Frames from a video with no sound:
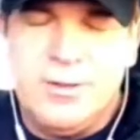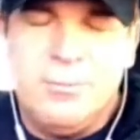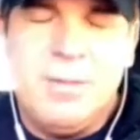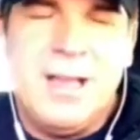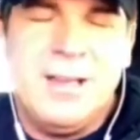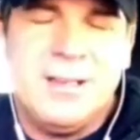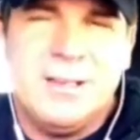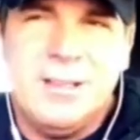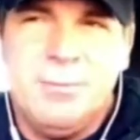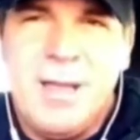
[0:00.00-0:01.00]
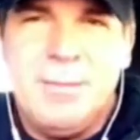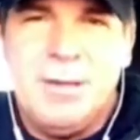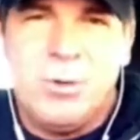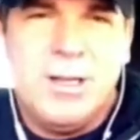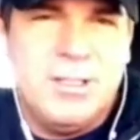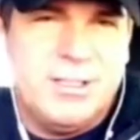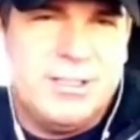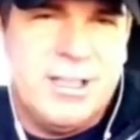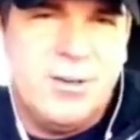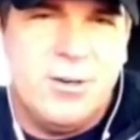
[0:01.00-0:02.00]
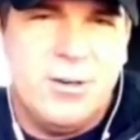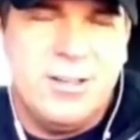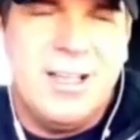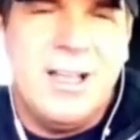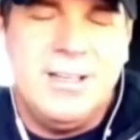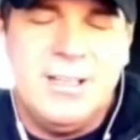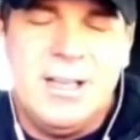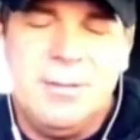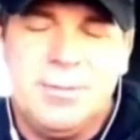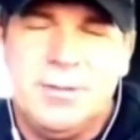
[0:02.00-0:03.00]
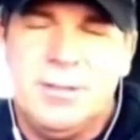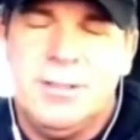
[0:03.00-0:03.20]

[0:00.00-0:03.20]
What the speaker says: are Batman projects that are lined up.